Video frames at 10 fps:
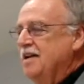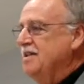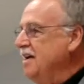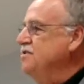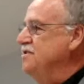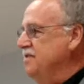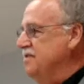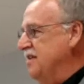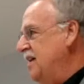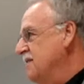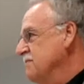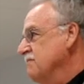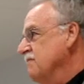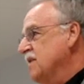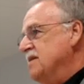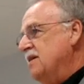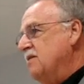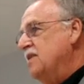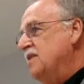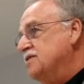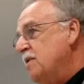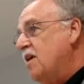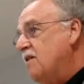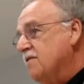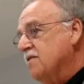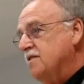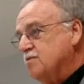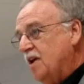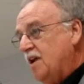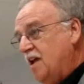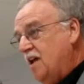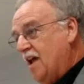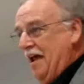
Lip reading: And then she said, will this be all for you, sweetie?